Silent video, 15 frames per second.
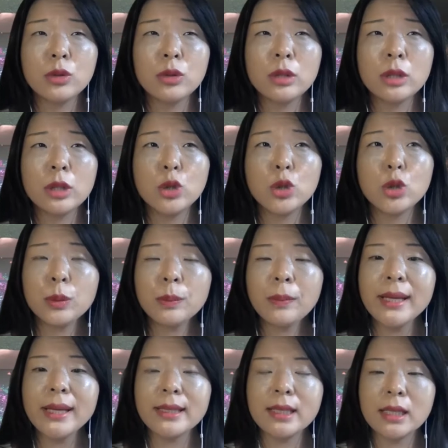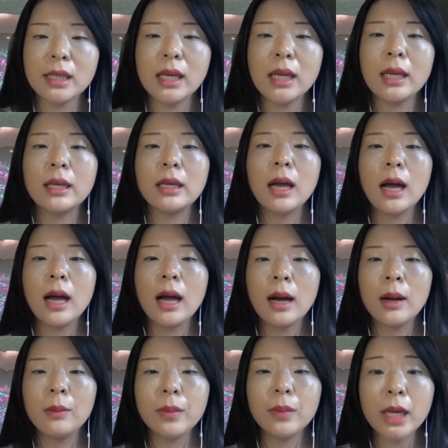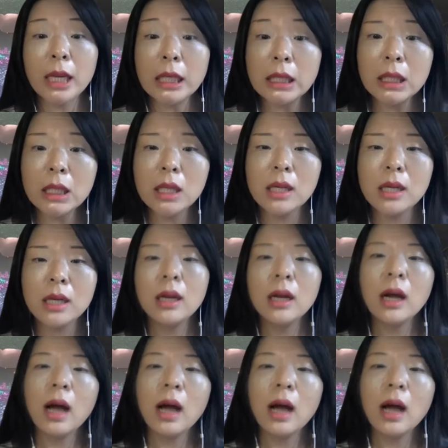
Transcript: the two main thing in the